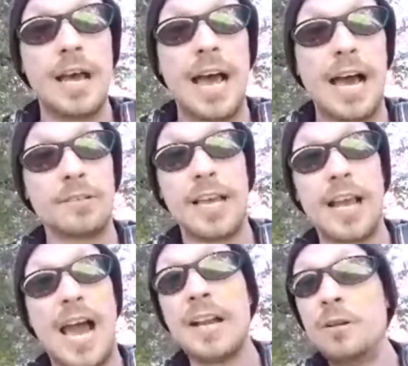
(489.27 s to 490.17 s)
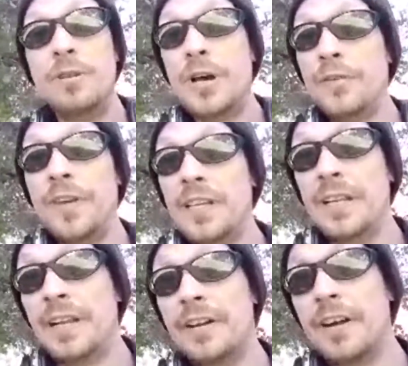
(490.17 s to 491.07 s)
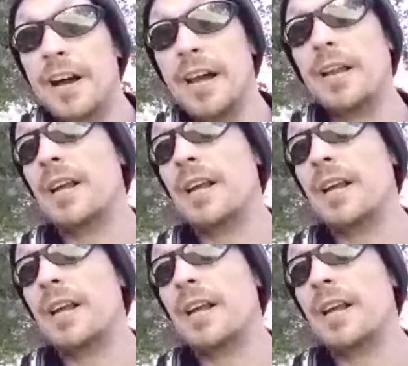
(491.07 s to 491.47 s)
I was like, I don't know if he did it or not.